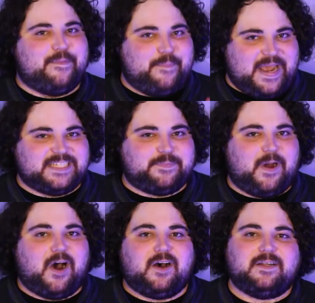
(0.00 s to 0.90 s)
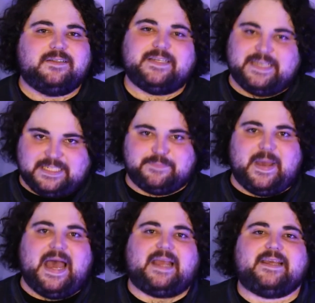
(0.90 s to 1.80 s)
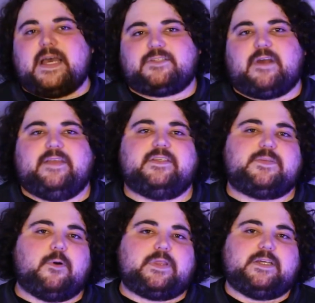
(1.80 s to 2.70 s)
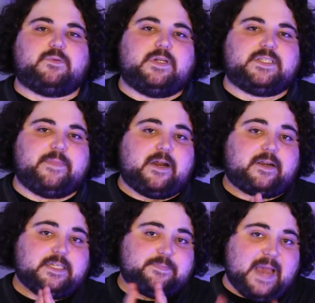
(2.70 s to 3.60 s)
And baseball is back. That's right, the sport that was once America's